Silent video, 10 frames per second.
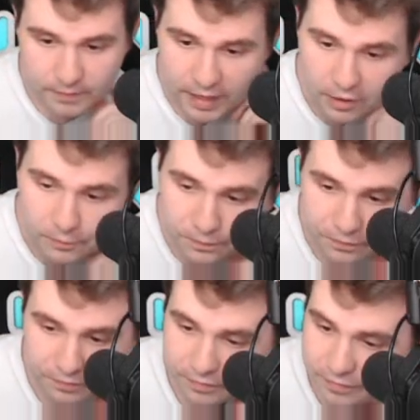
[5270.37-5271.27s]
Now,
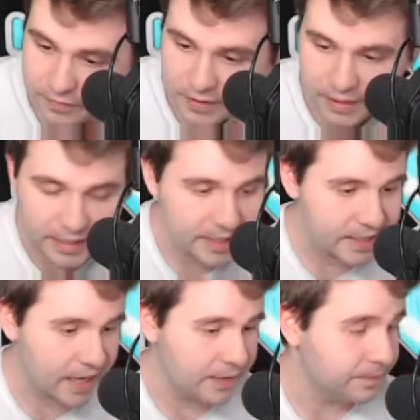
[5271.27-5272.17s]
like I
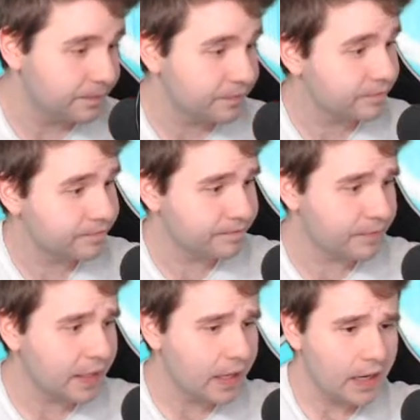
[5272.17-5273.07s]
said,
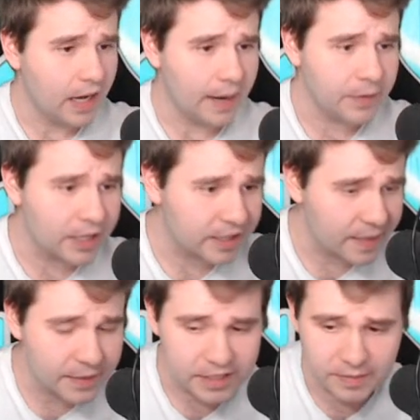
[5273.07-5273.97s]
I'm not
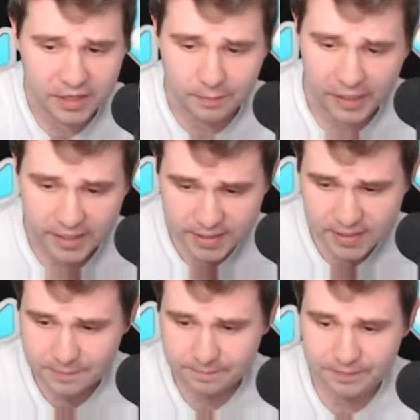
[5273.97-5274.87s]
claiming to be the
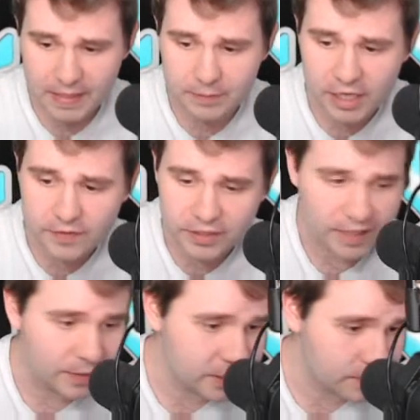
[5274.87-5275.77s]
best. I'm not even
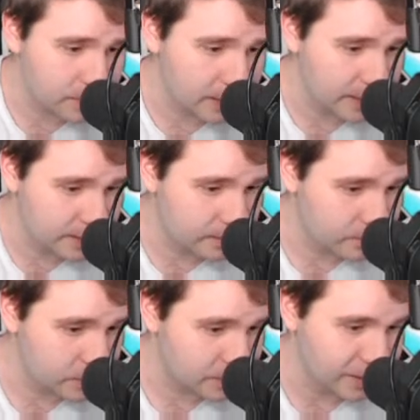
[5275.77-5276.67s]
claiming to be, like,
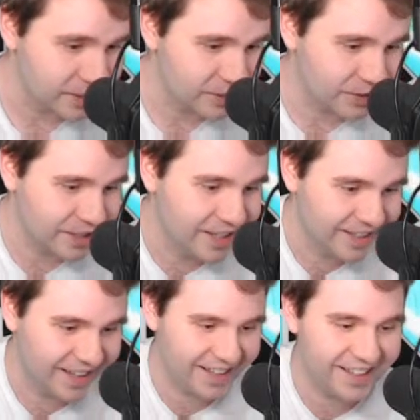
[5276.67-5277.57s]
playing the
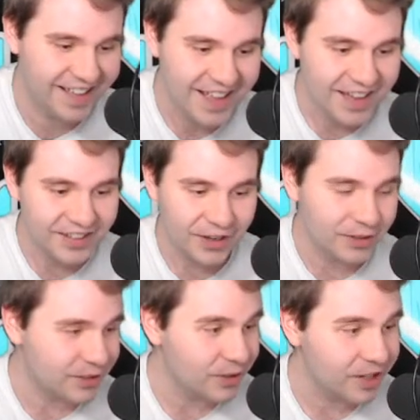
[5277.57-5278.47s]
Soken.
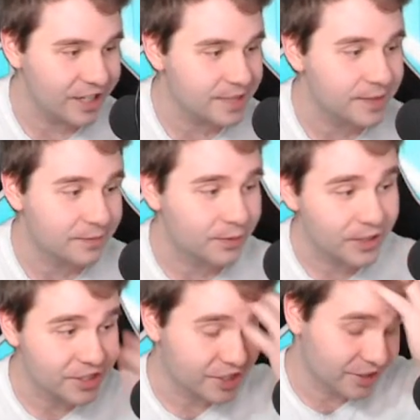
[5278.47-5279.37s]
Yo, Dokkan has been
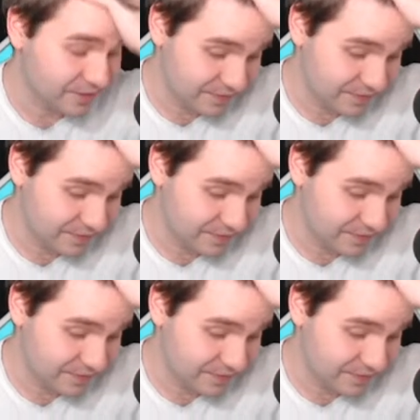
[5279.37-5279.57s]
pretty chill